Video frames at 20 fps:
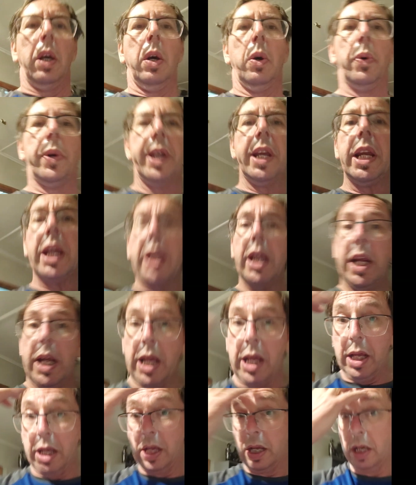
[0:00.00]
Okay,
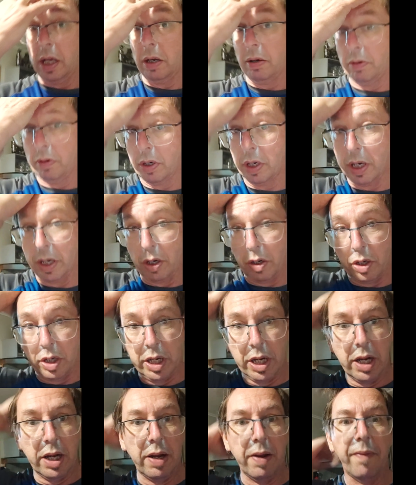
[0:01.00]
right, I
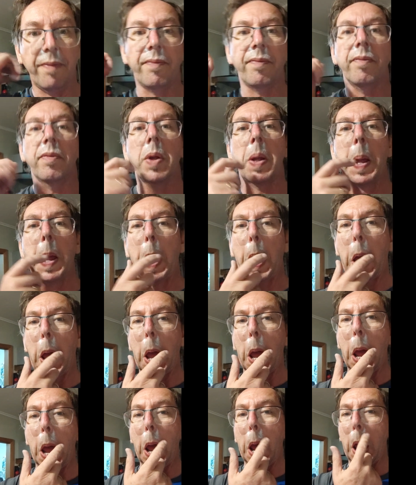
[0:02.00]
have,
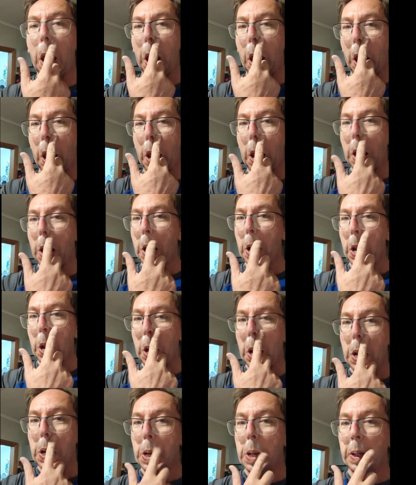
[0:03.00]

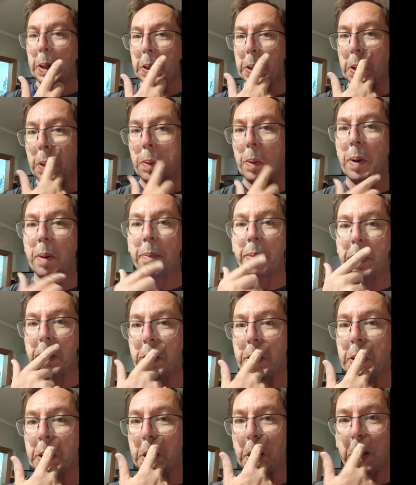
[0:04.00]
you can tell what I've been
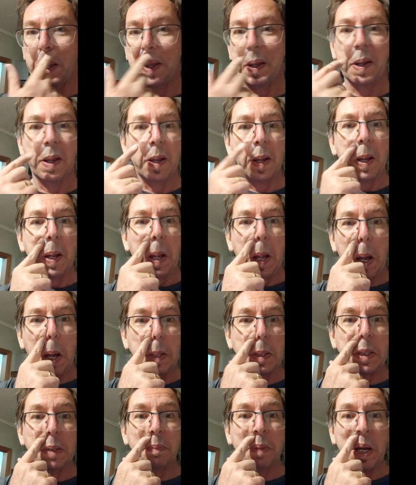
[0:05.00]
doing. I
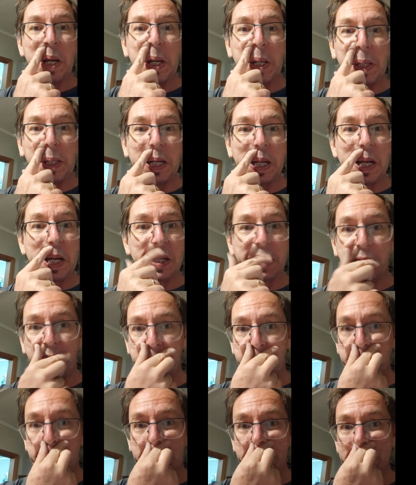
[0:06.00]
just painted the guards for
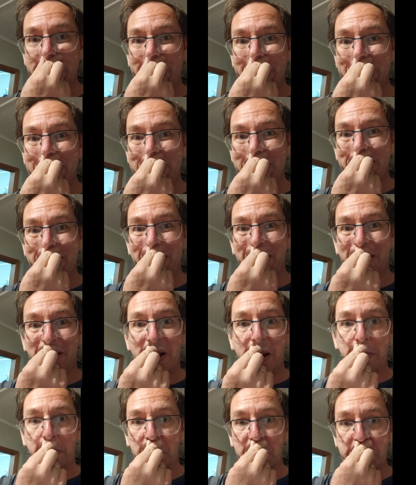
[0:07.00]
a second
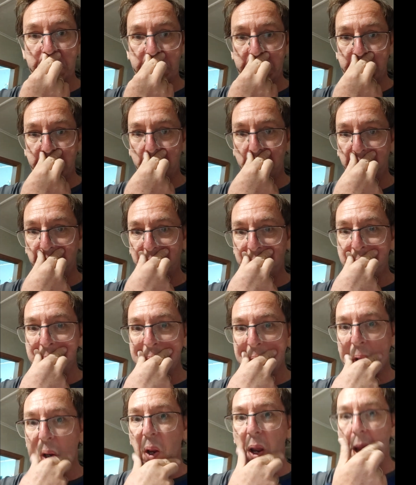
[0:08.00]
time, at least the top
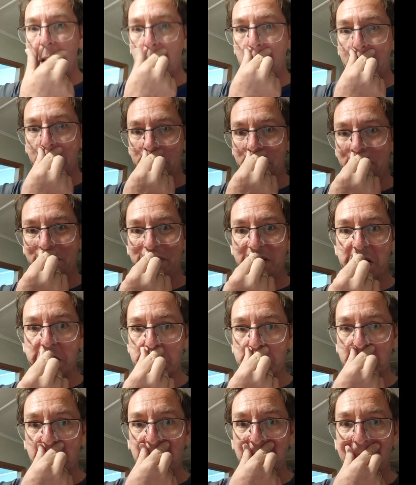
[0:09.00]
coat. The
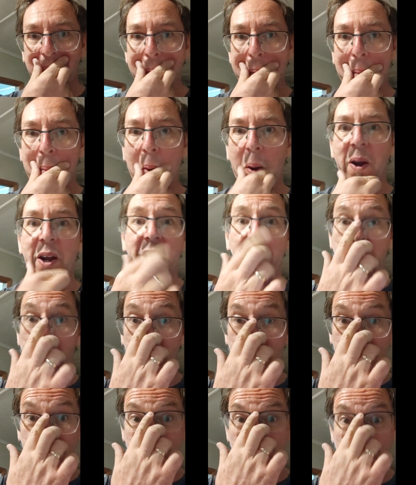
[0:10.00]
first time I
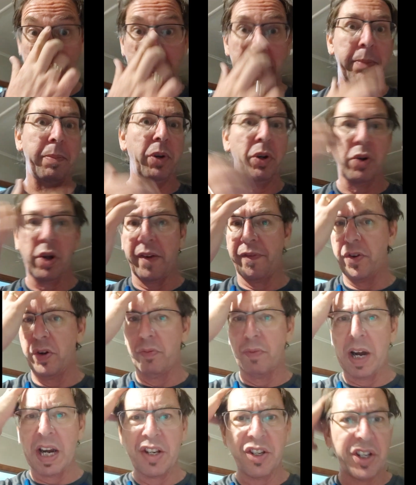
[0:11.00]
got quite a few
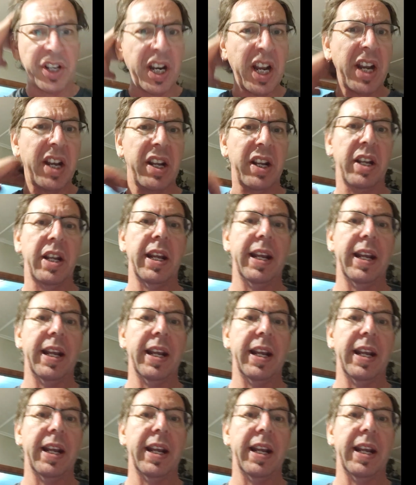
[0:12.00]
runs in it,